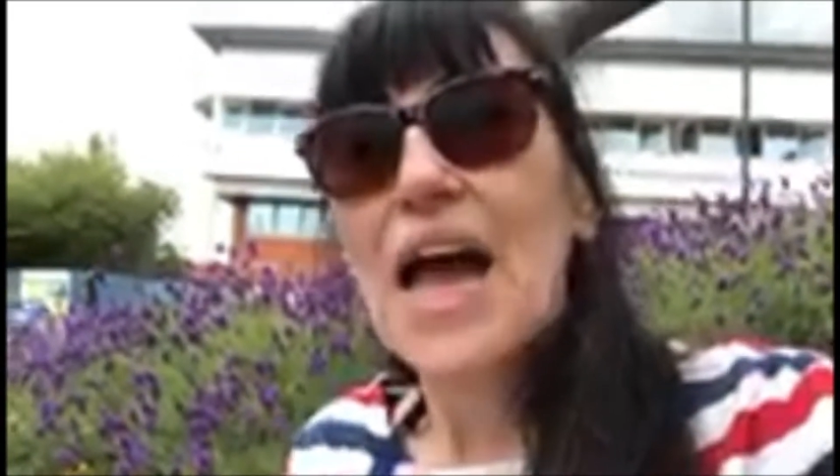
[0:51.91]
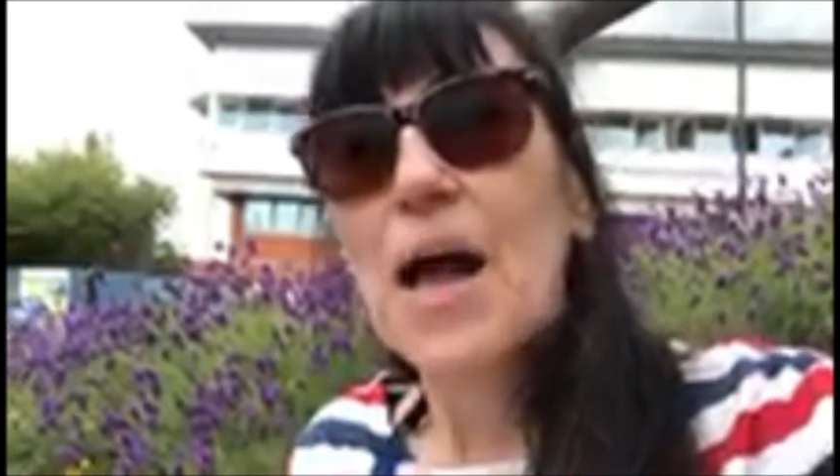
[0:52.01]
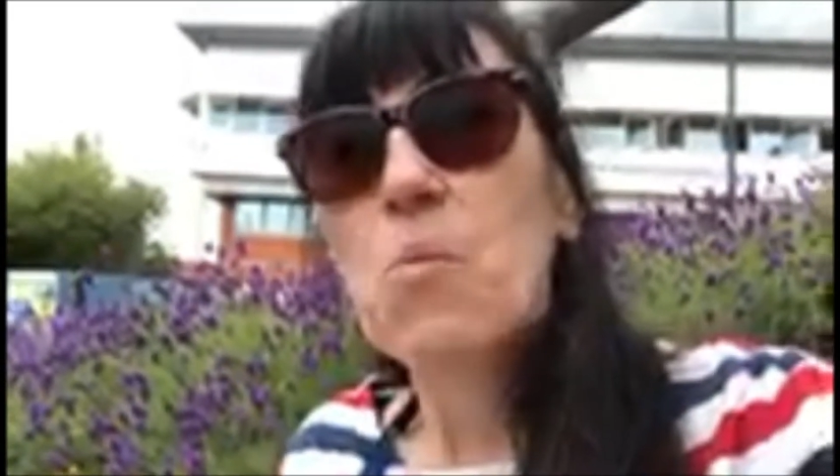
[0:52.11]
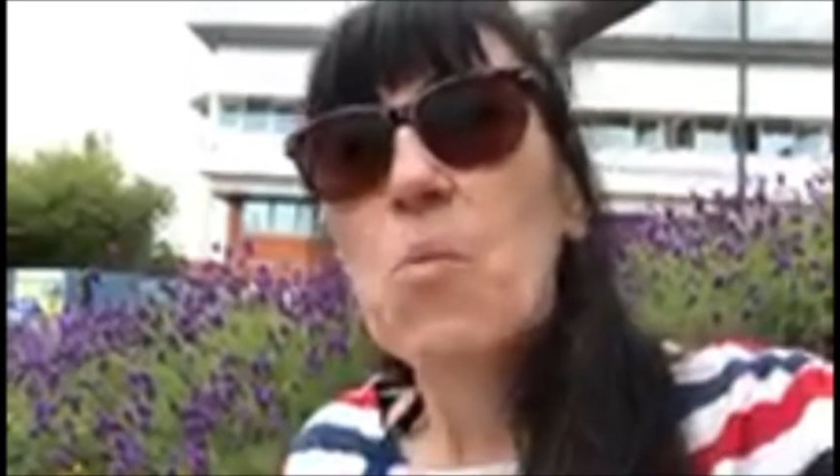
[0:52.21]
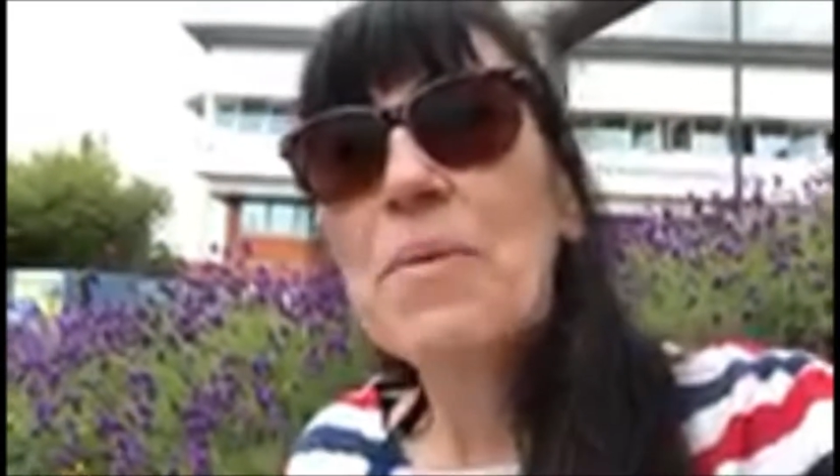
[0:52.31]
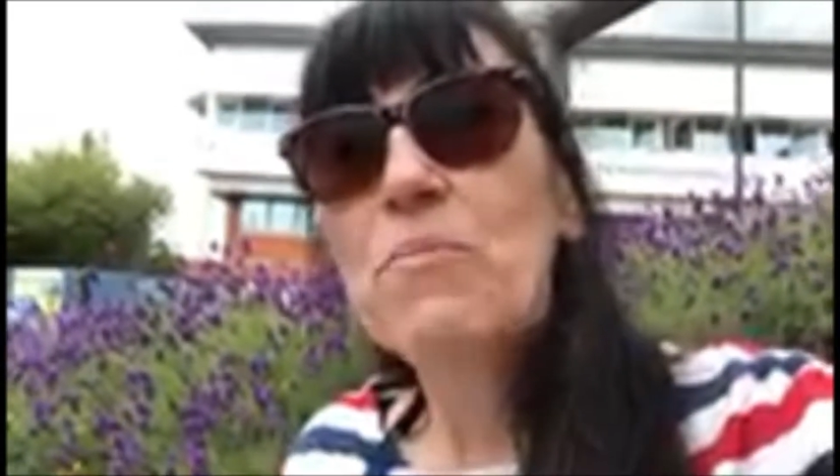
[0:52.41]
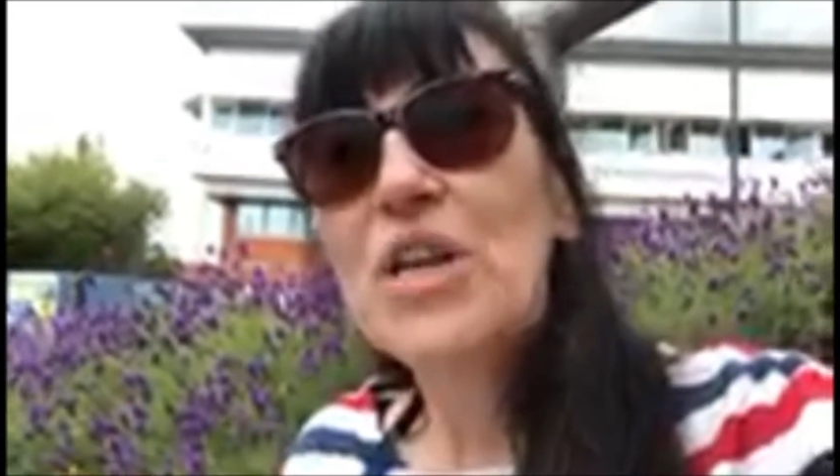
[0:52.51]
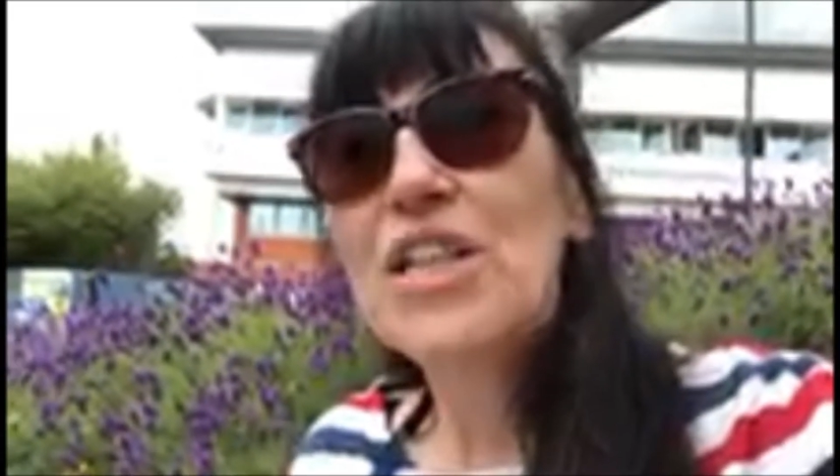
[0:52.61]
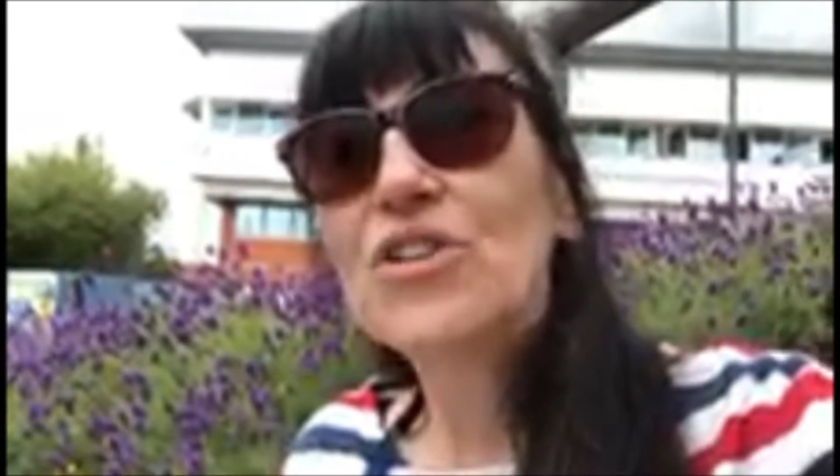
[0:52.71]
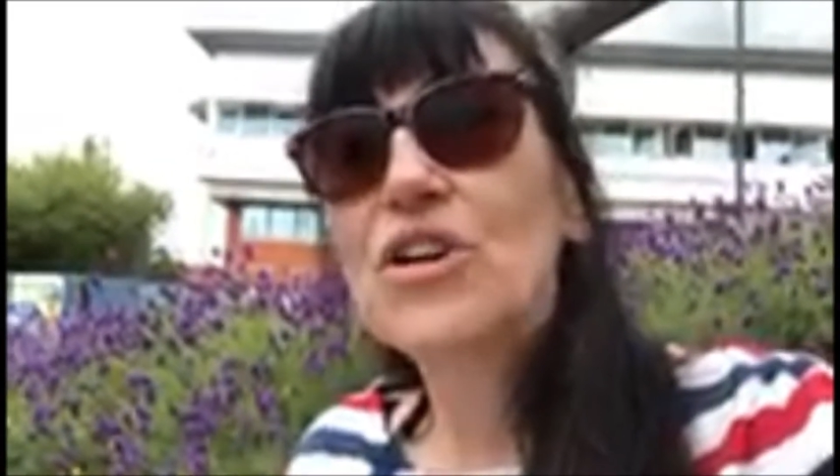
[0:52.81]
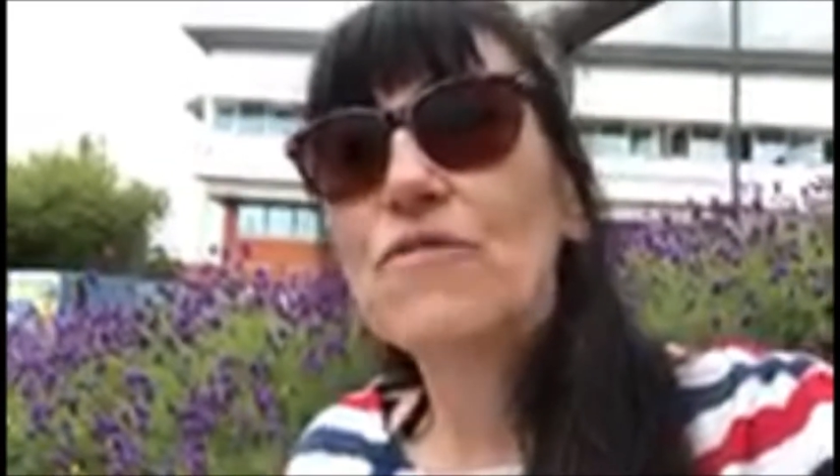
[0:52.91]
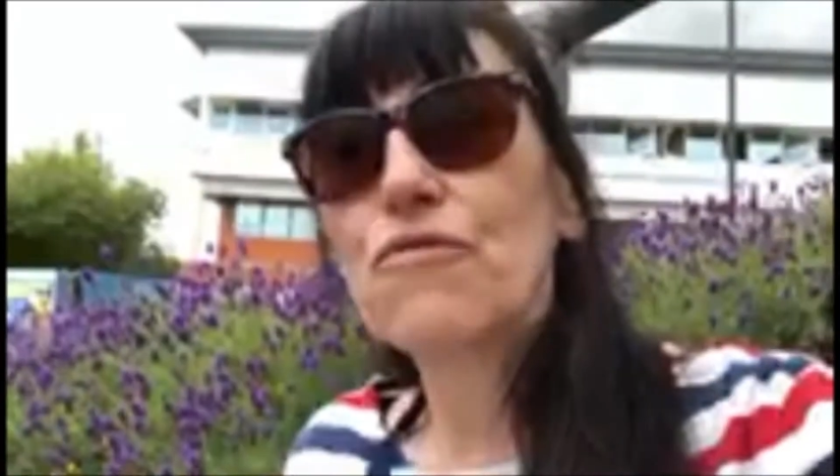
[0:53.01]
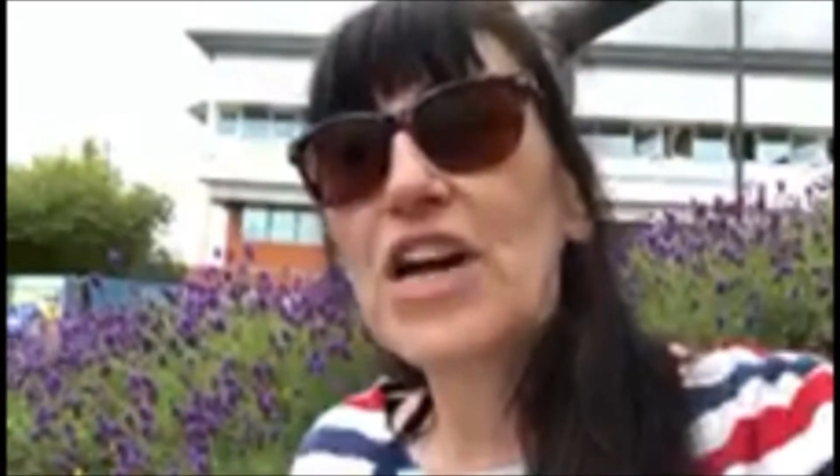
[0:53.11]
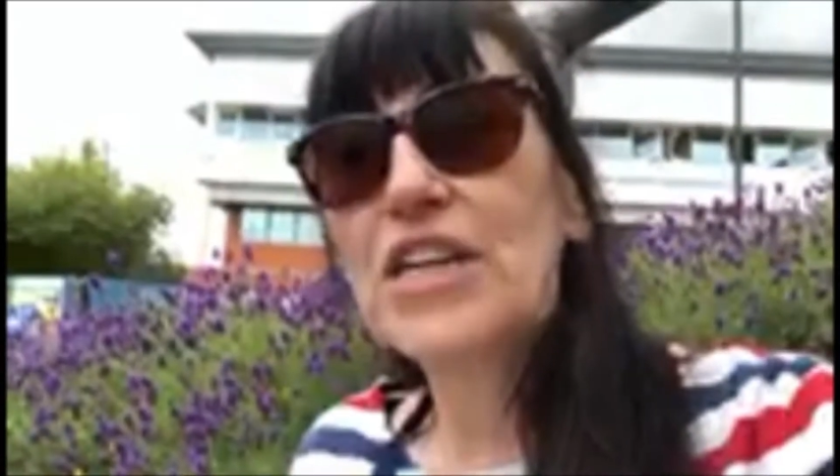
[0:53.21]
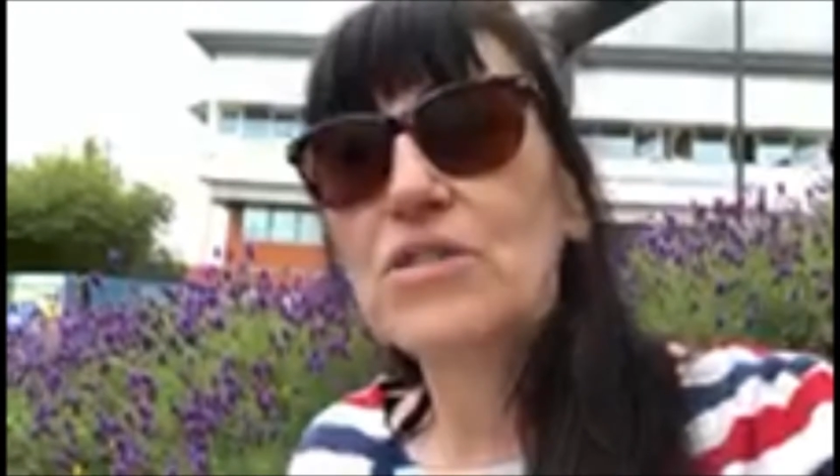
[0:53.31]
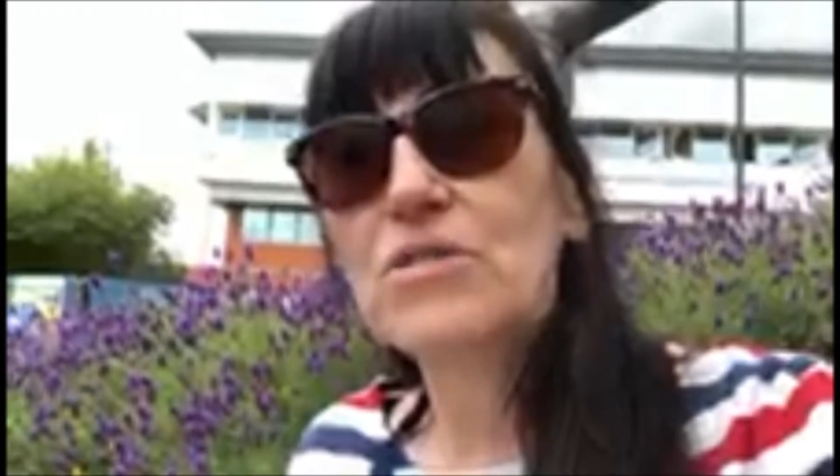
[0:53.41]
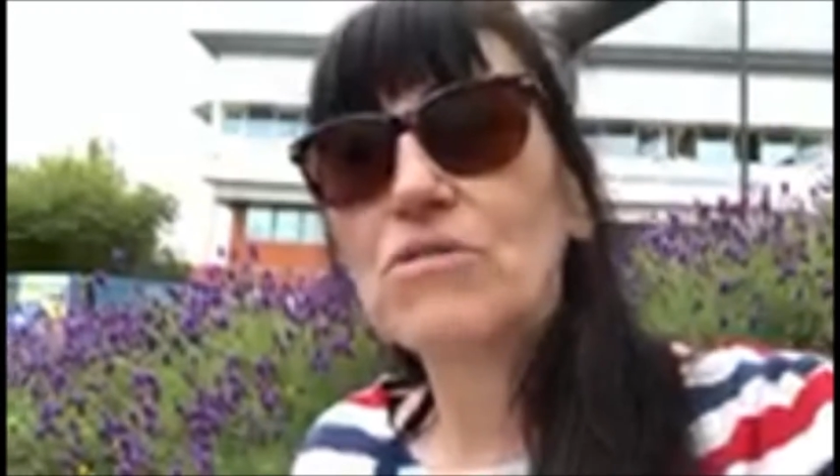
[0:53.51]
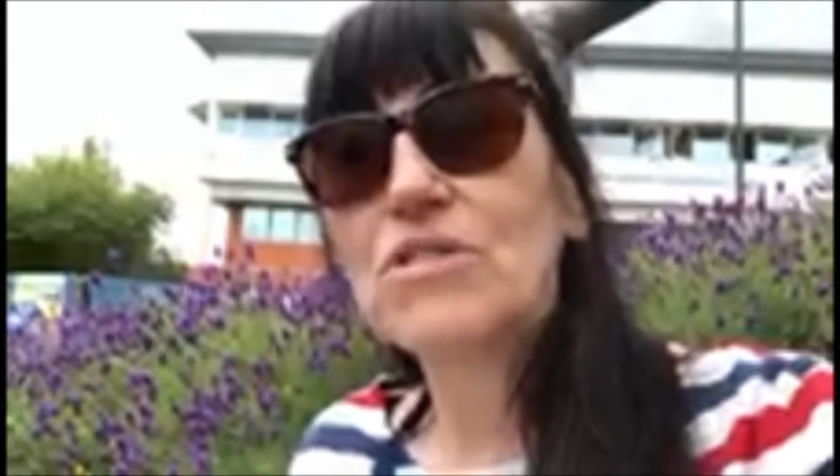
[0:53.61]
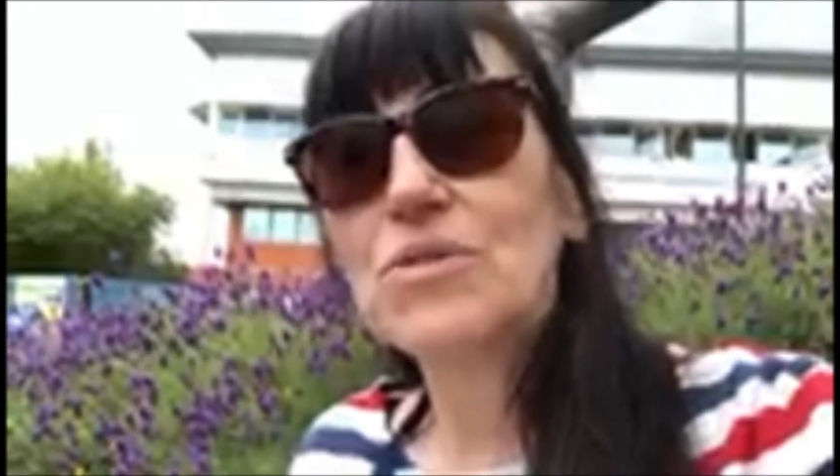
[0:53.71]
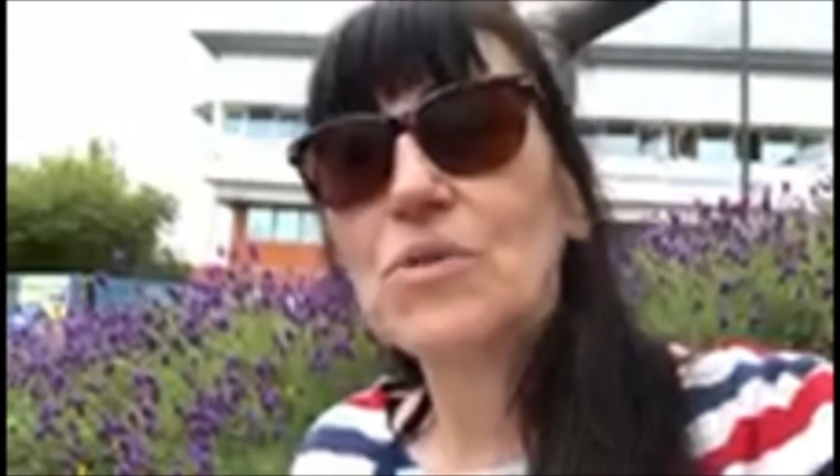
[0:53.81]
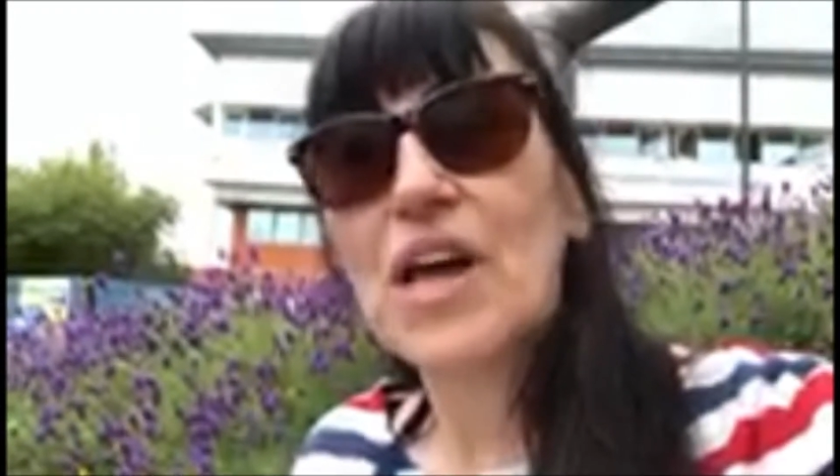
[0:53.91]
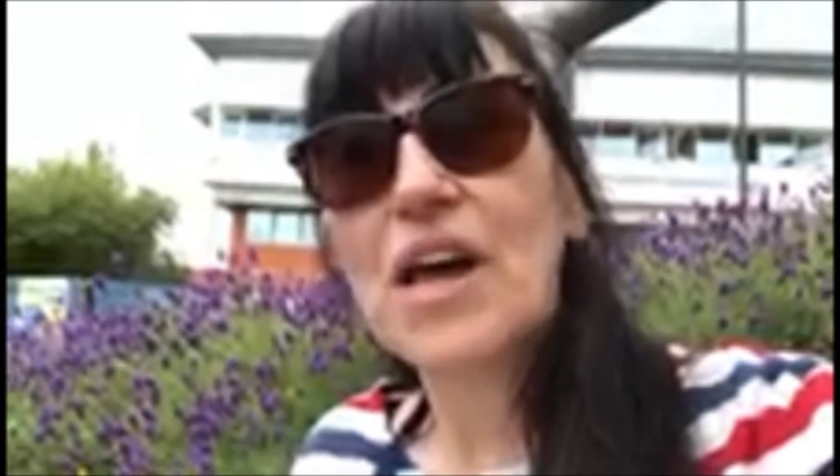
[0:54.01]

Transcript: And when we look at fractals,